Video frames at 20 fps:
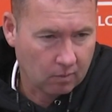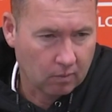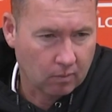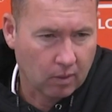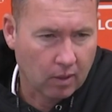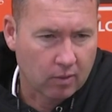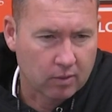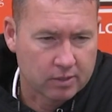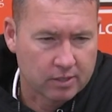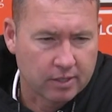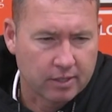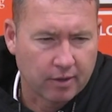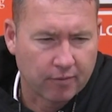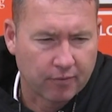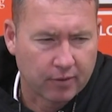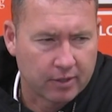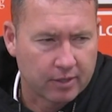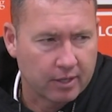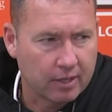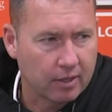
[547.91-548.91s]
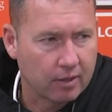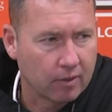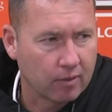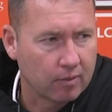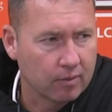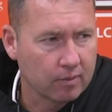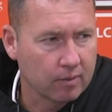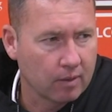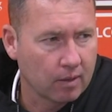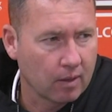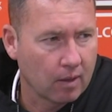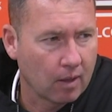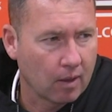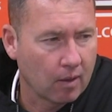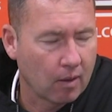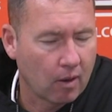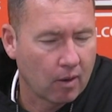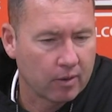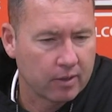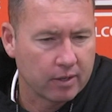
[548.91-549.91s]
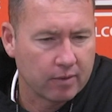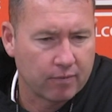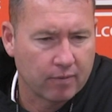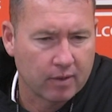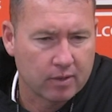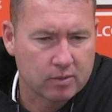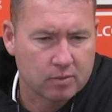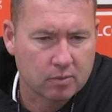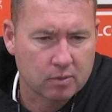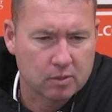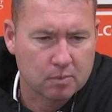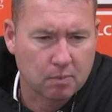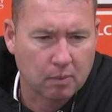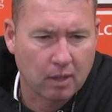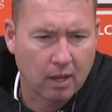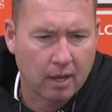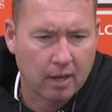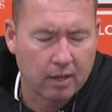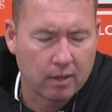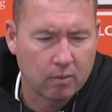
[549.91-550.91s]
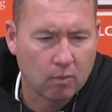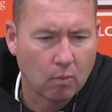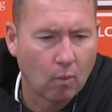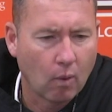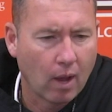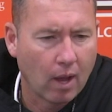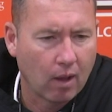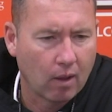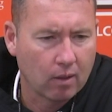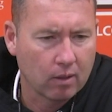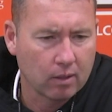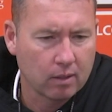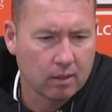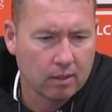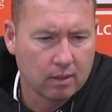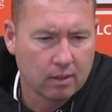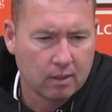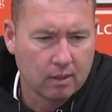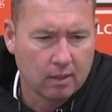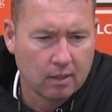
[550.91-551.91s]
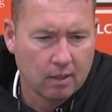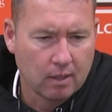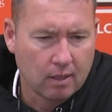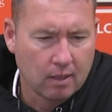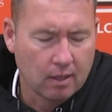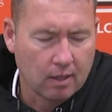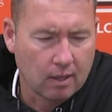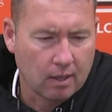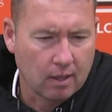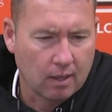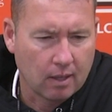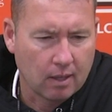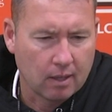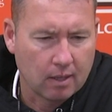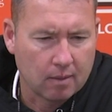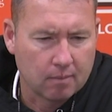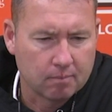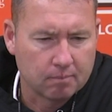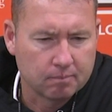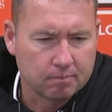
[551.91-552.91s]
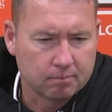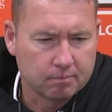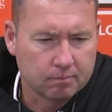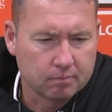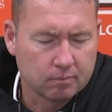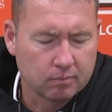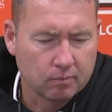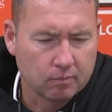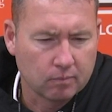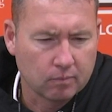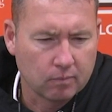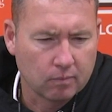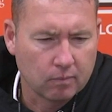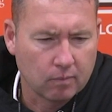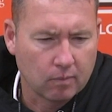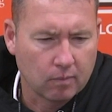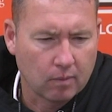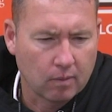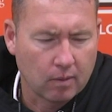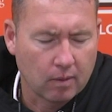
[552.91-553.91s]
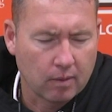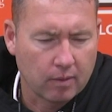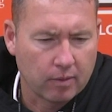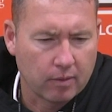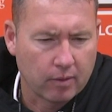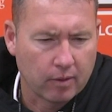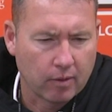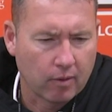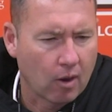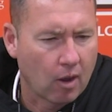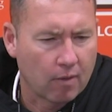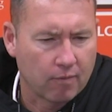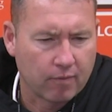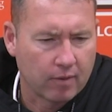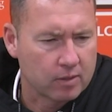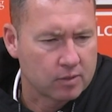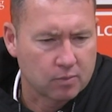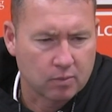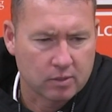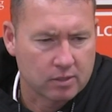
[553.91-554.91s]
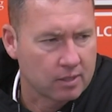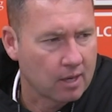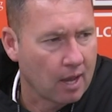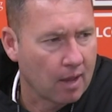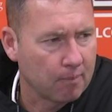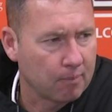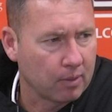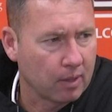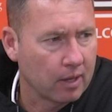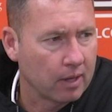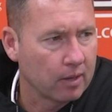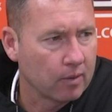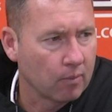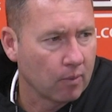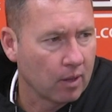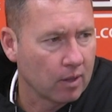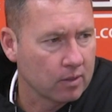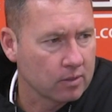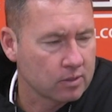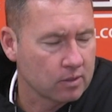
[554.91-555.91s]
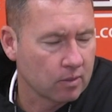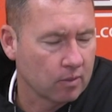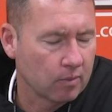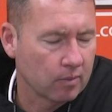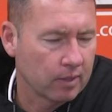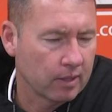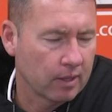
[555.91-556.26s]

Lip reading: Well, it was a different deal. Our defense was playing well. Their offense was not playing well, so